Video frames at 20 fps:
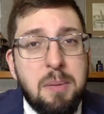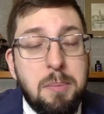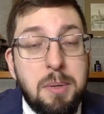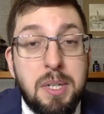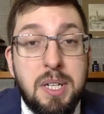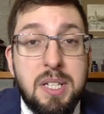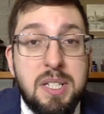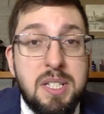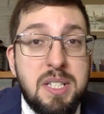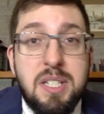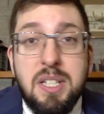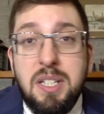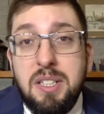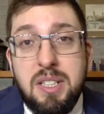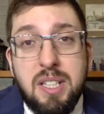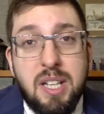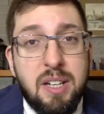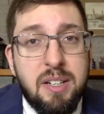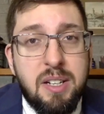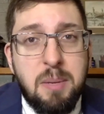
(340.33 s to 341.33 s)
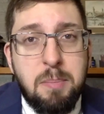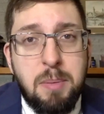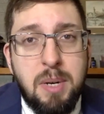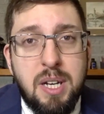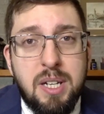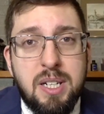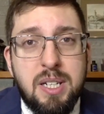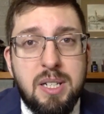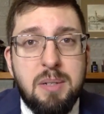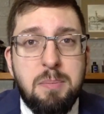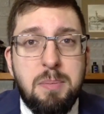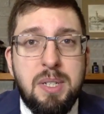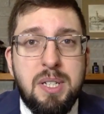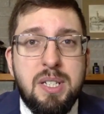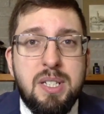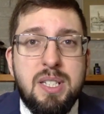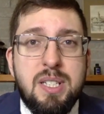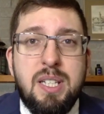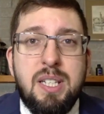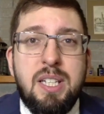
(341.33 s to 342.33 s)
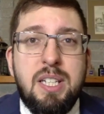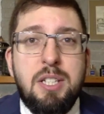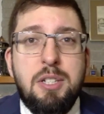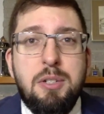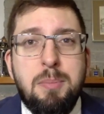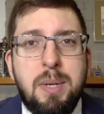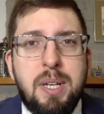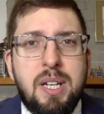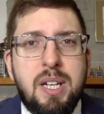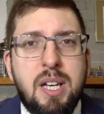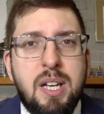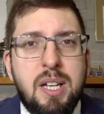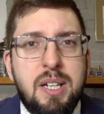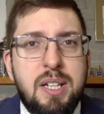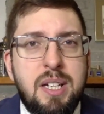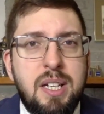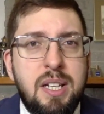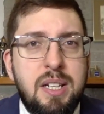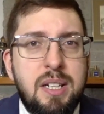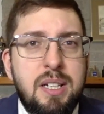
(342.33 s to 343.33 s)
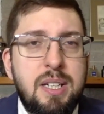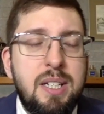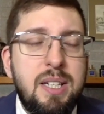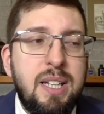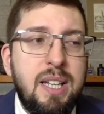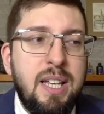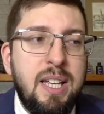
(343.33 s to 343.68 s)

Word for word: but they still talk about it because they need to make content.